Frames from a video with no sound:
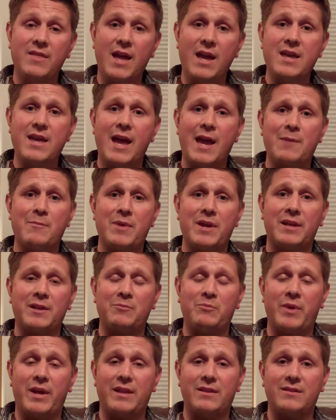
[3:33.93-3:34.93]
They came in,
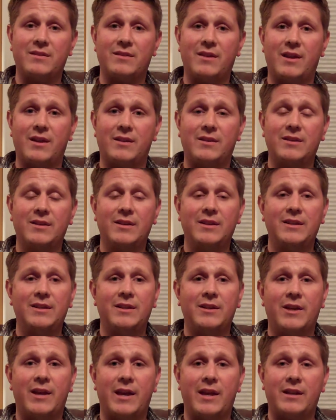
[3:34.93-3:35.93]
and Ben said,
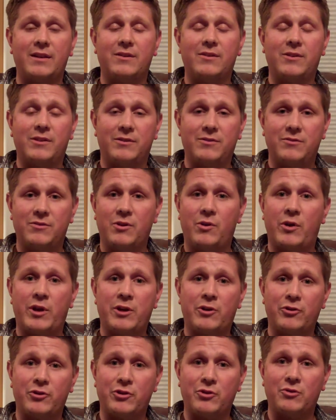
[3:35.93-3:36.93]
and
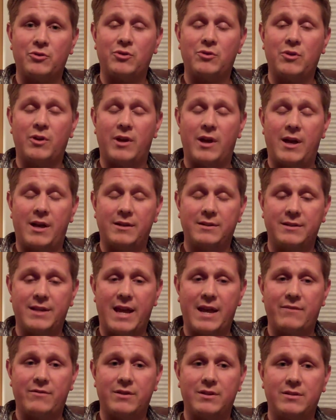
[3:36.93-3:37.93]
introduced
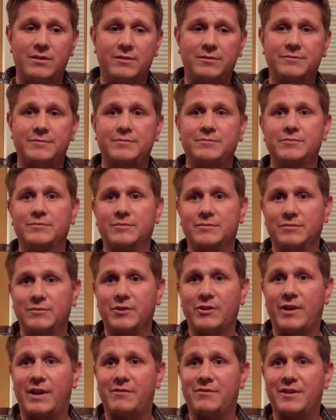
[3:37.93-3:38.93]
David.
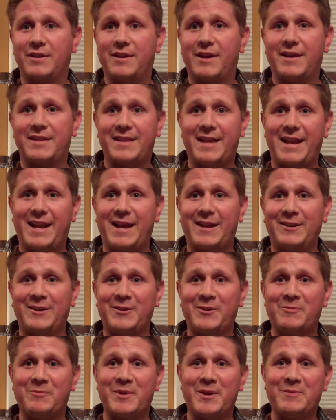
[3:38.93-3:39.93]
You're going to have to cut that out a
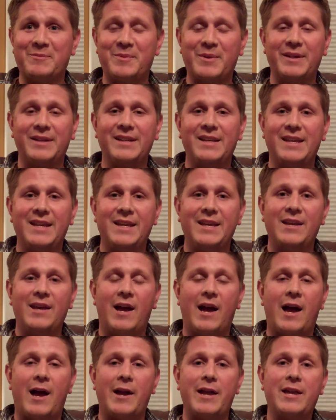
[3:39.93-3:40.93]
little bit,
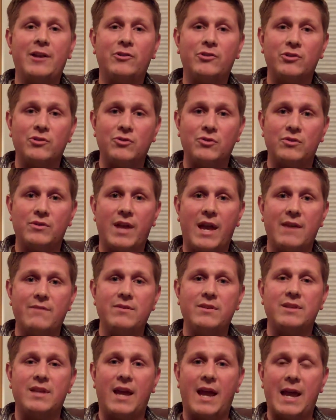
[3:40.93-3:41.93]
but introduced
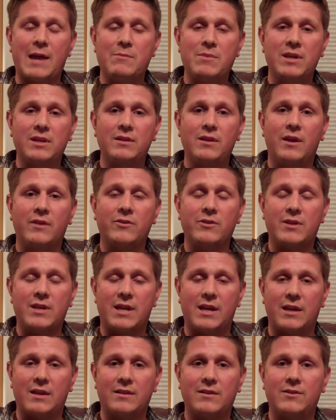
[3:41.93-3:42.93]
David to Amy and the other
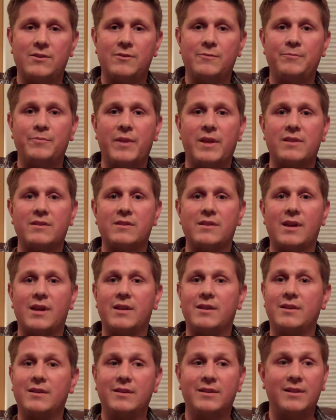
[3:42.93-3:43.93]
kids and
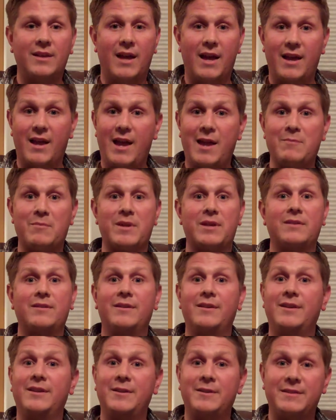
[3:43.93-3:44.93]
said, hey, Amy,
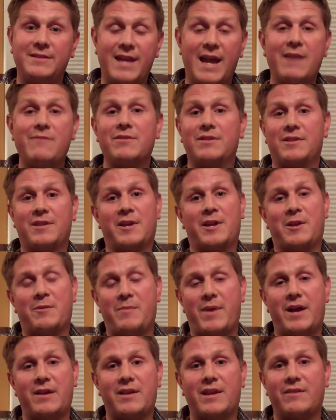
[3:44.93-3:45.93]
David's thinking
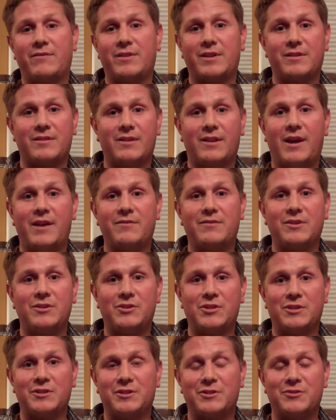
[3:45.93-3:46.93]
about giving his life to
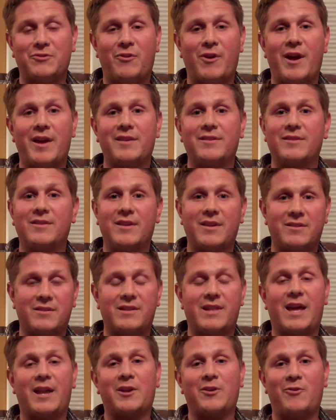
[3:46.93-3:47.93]
Jesus Christ.
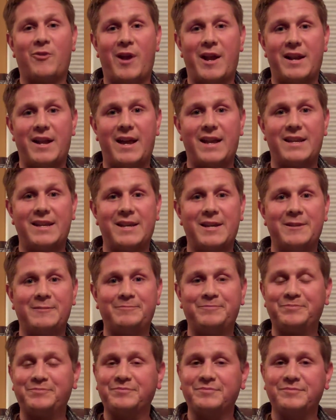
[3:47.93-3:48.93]
Isn't that a great idea?